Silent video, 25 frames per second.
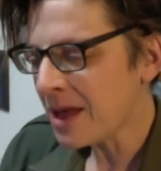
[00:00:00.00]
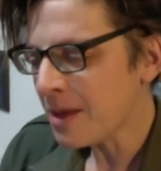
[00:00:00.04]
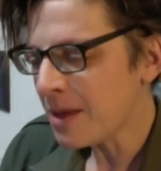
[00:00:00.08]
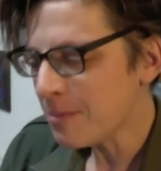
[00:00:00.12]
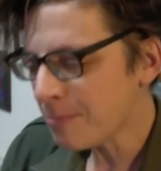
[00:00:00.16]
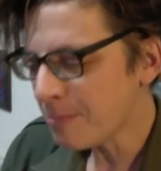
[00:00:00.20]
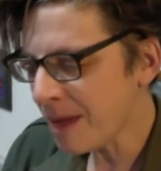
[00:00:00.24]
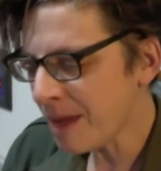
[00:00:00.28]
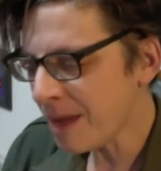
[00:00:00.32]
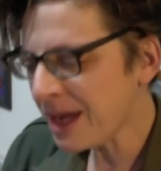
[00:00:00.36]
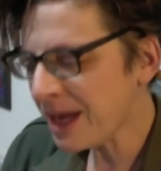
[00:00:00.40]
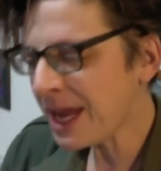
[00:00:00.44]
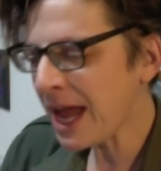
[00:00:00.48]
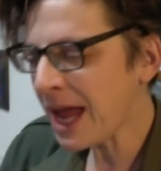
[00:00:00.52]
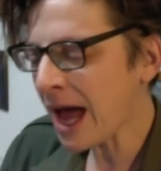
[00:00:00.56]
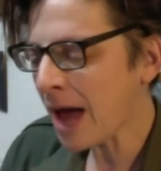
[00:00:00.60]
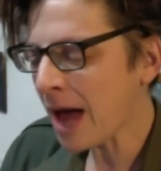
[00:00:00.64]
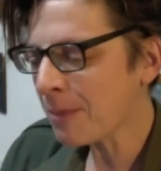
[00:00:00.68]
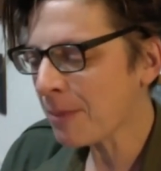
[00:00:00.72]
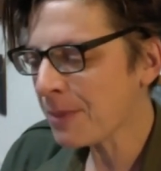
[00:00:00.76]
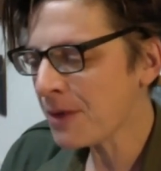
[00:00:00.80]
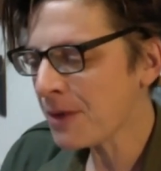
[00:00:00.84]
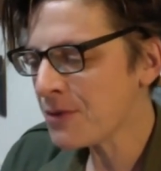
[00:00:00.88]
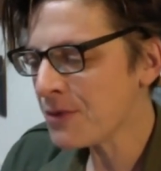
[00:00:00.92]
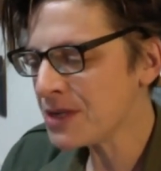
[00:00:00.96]
Many
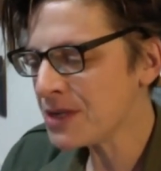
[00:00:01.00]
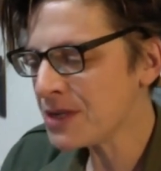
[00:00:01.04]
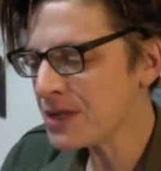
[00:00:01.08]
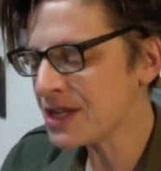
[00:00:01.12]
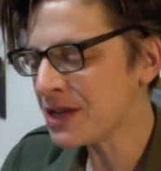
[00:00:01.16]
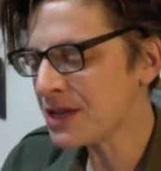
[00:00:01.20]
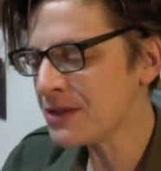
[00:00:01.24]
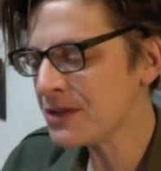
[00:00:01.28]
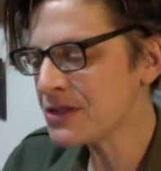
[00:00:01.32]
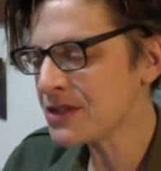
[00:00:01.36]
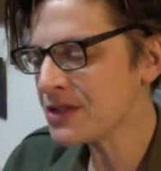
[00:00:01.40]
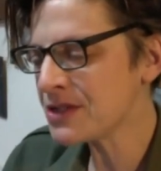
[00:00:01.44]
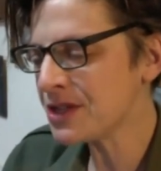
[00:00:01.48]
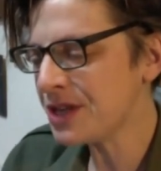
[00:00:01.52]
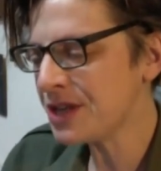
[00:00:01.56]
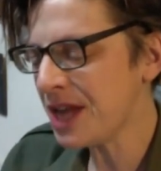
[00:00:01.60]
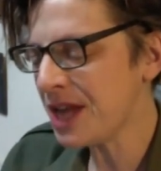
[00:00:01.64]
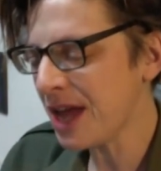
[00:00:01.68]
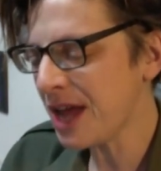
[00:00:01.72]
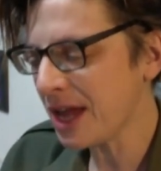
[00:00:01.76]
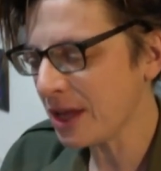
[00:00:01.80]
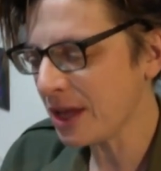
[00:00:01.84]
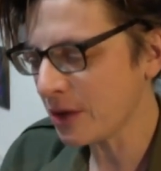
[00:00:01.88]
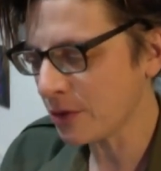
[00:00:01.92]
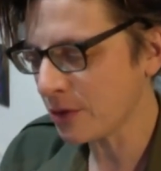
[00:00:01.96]
happy returns of the
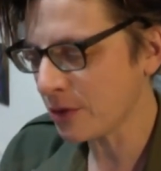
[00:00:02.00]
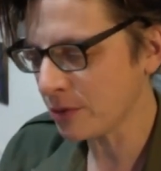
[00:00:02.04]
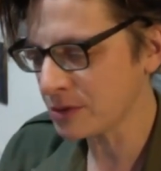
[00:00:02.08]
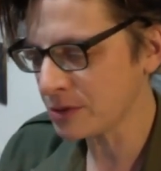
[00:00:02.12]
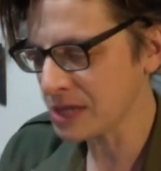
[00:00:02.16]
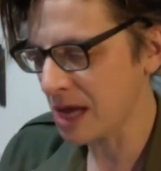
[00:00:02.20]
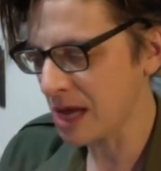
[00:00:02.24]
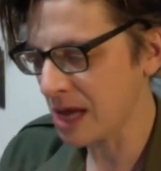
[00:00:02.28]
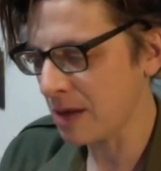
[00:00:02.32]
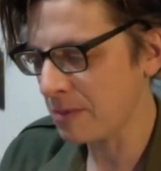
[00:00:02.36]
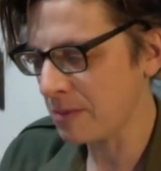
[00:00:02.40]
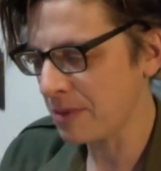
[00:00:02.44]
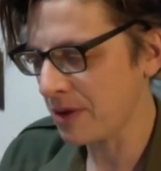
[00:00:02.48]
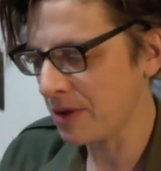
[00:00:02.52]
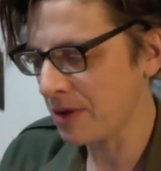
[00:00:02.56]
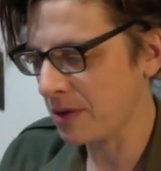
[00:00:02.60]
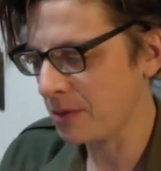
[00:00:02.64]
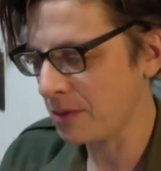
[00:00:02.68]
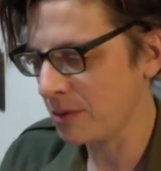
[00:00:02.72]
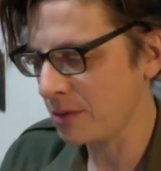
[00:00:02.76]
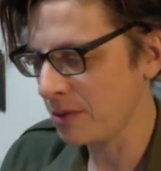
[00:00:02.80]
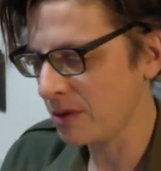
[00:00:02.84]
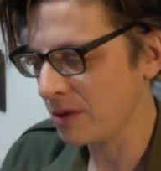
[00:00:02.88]
day, called out Pooh,